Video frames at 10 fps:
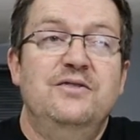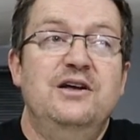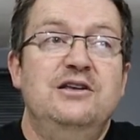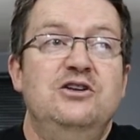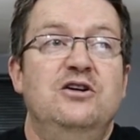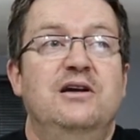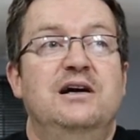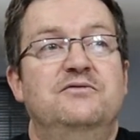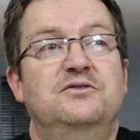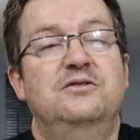then you don't
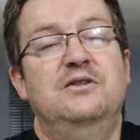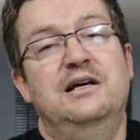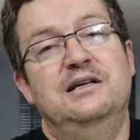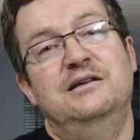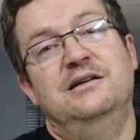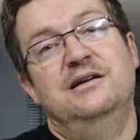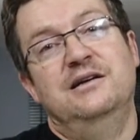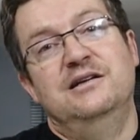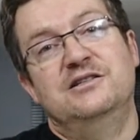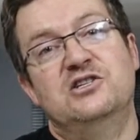have to then
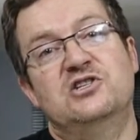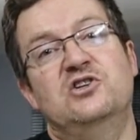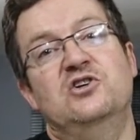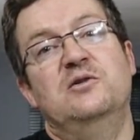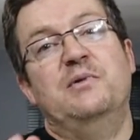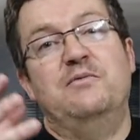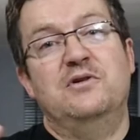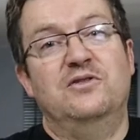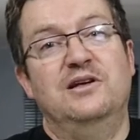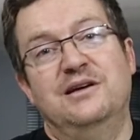disturb
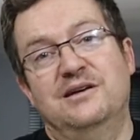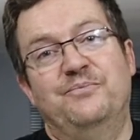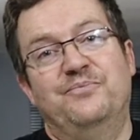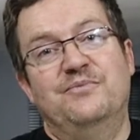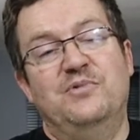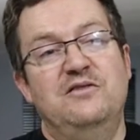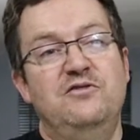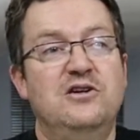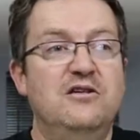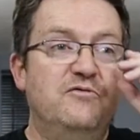everything. But if
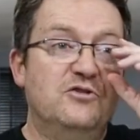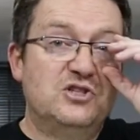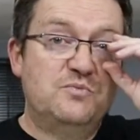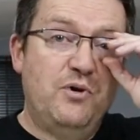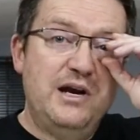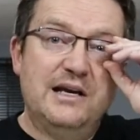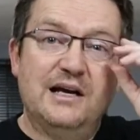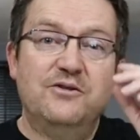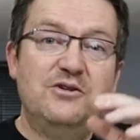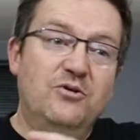you go for a spray
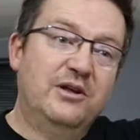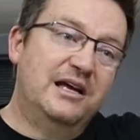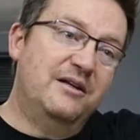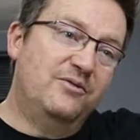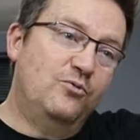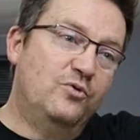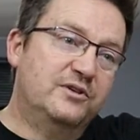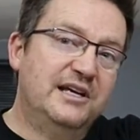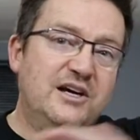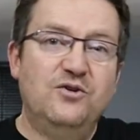down, you've got to get all the
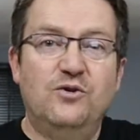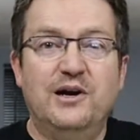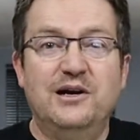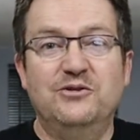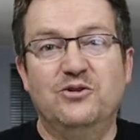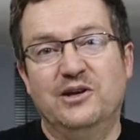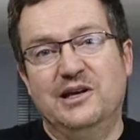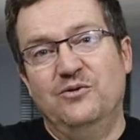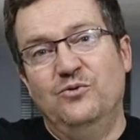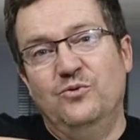decor out, you've got to
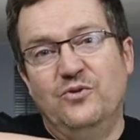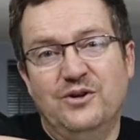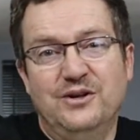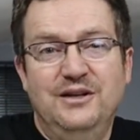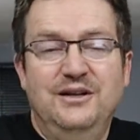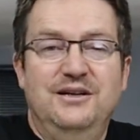get all the